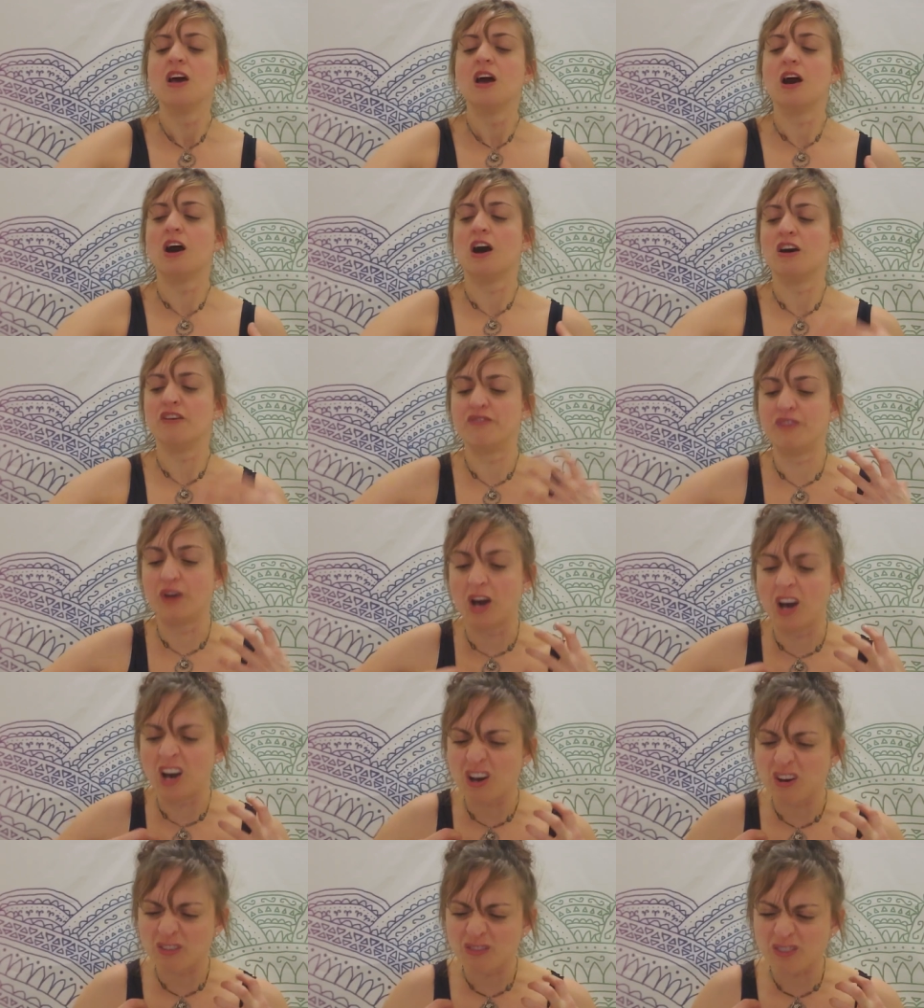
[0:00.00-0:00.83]
of
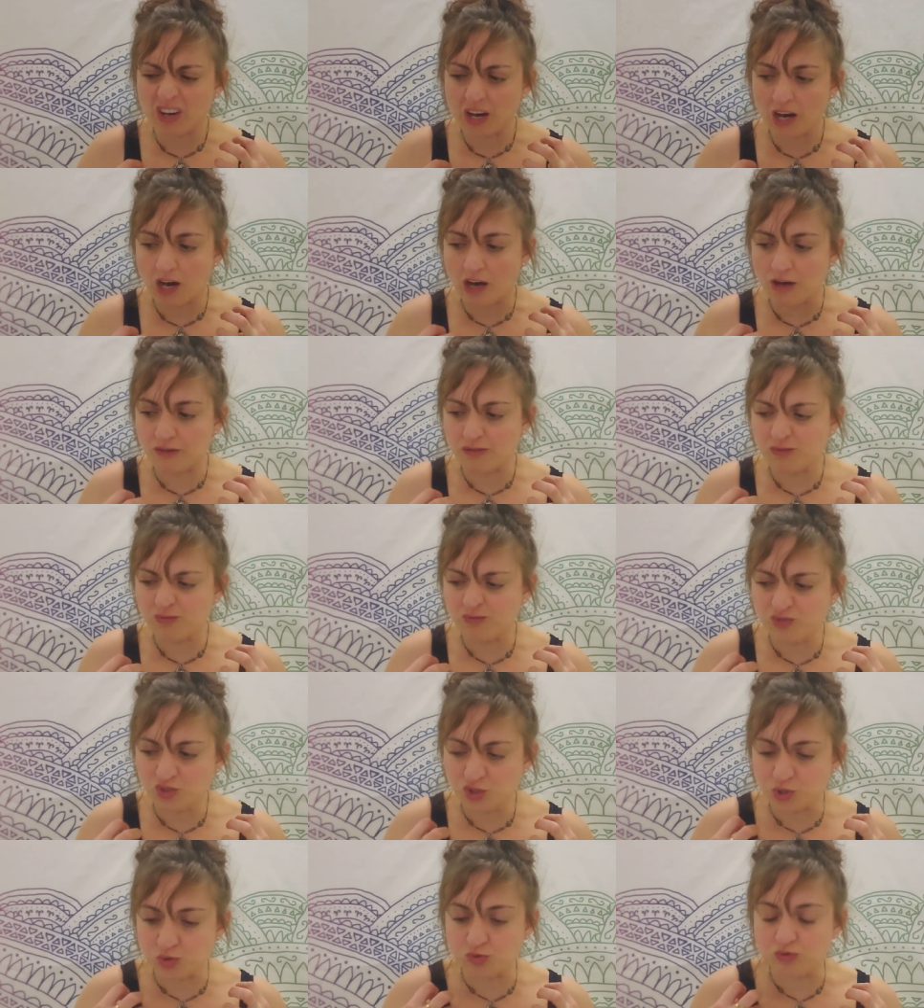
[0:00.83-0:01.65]
of
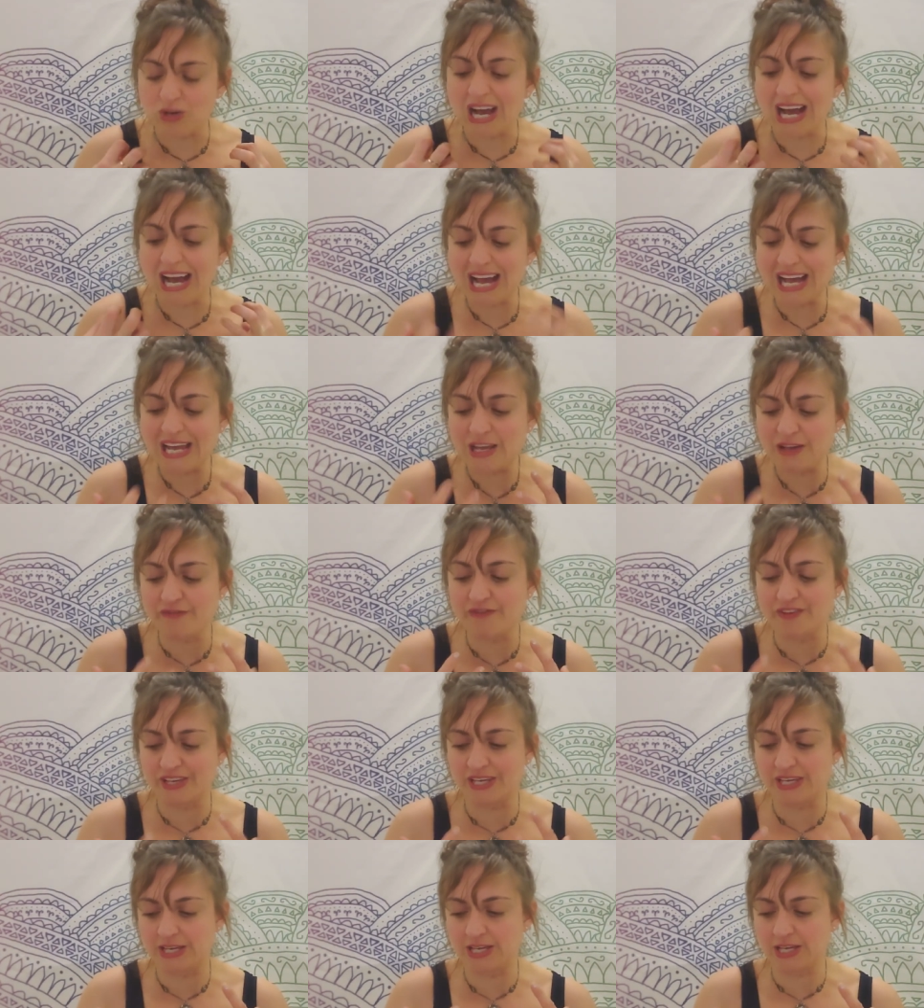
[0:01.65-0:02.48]
of drive
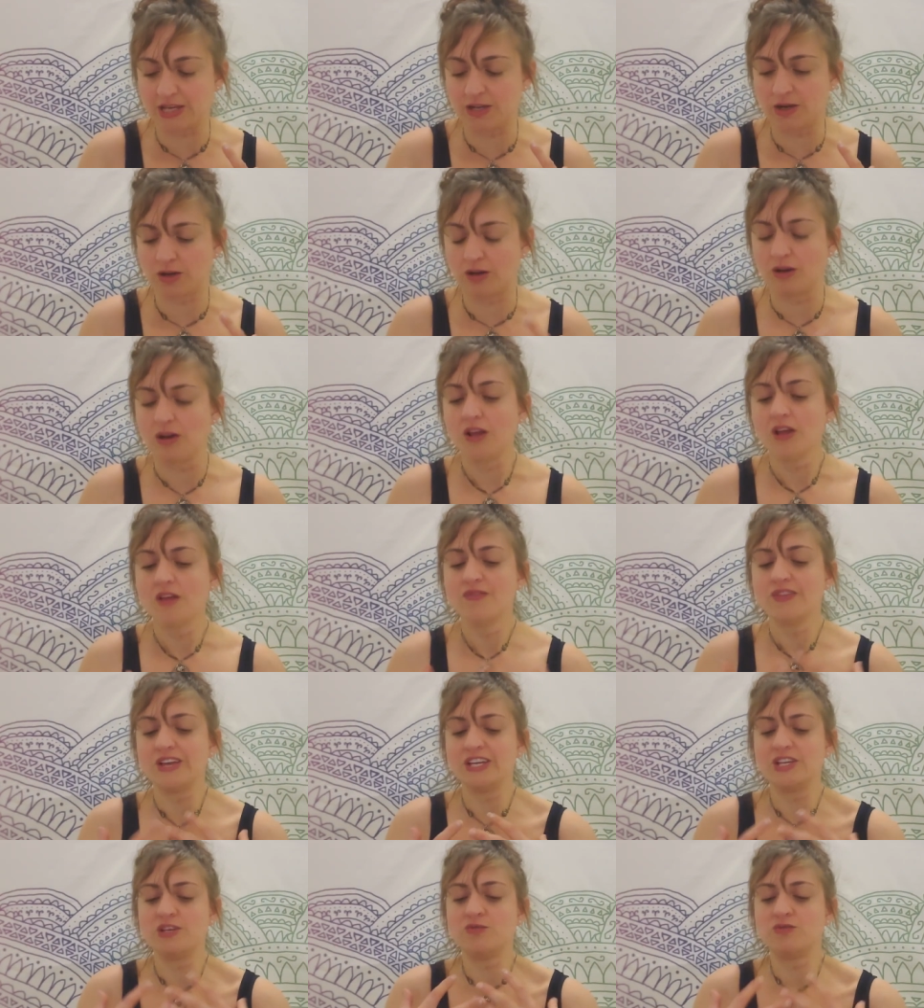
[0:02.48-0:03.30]
here
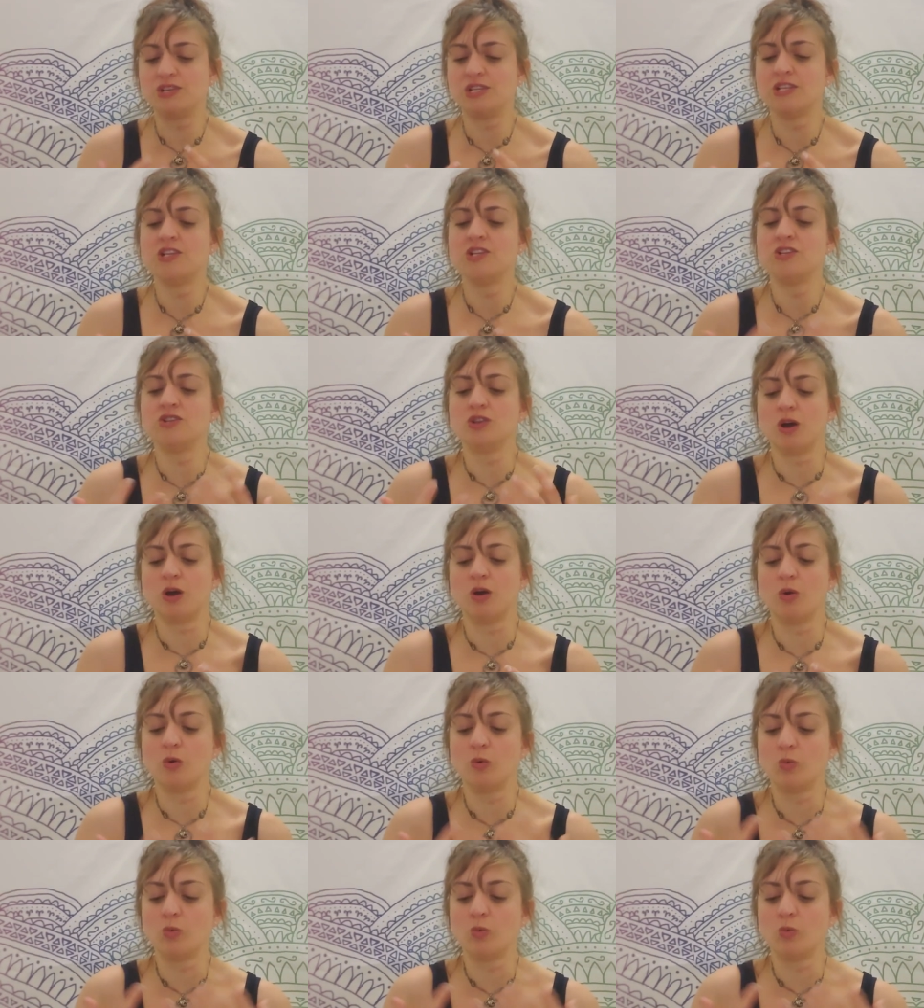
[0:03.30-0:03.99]
that you didn't know